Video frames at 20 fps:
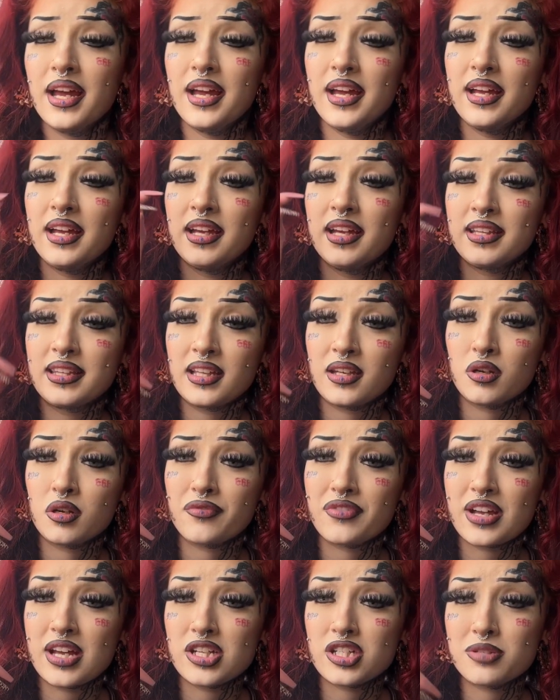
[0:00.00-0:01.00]
Hit that
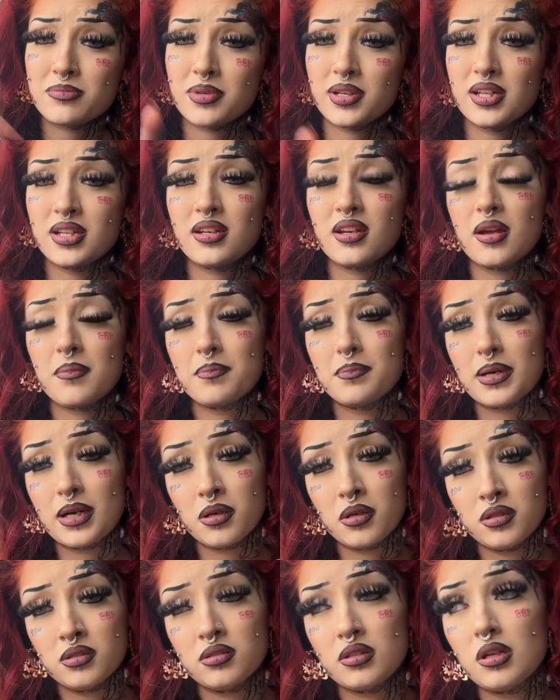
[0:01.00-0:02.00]
notification button,
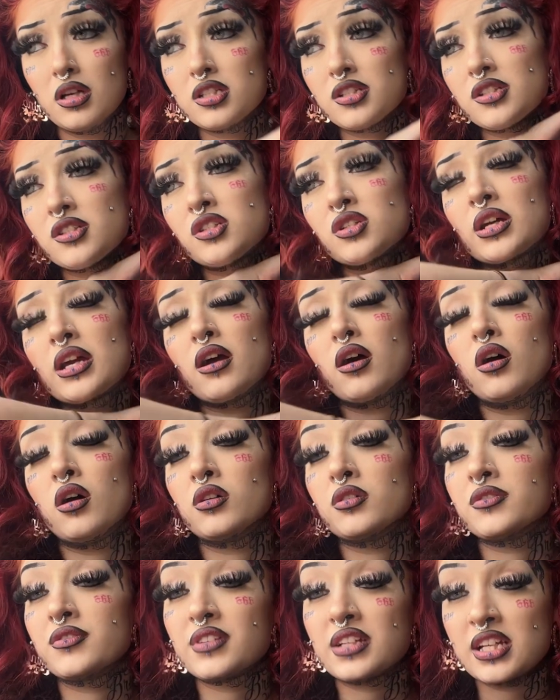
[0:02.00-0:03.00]
bell, to get all
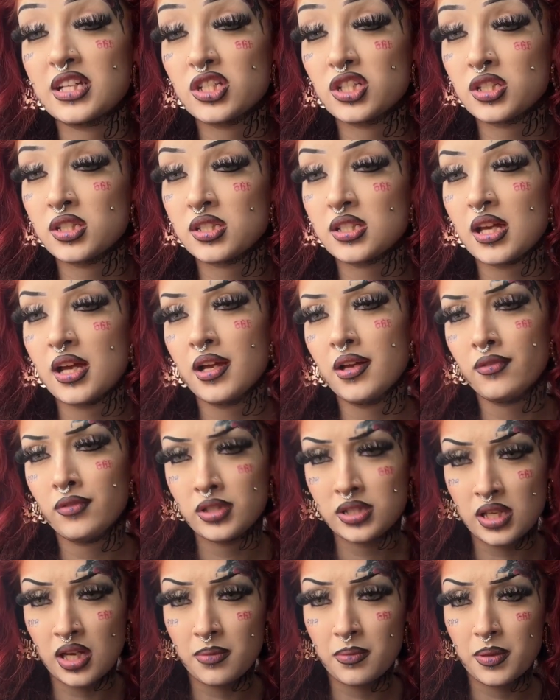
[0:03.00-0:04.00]
notifications every
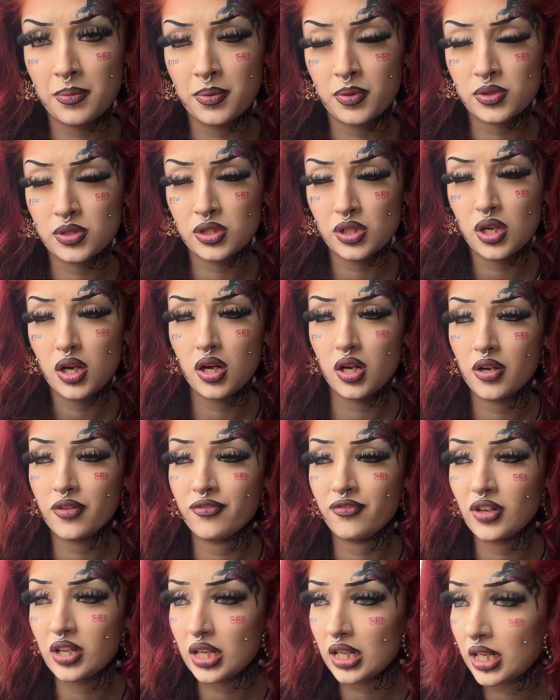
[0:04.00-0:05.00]
time I post a
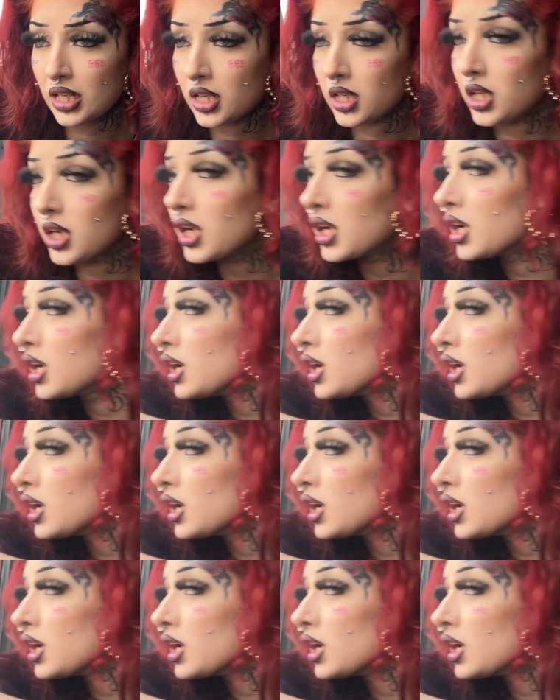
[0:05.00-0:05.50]
fucking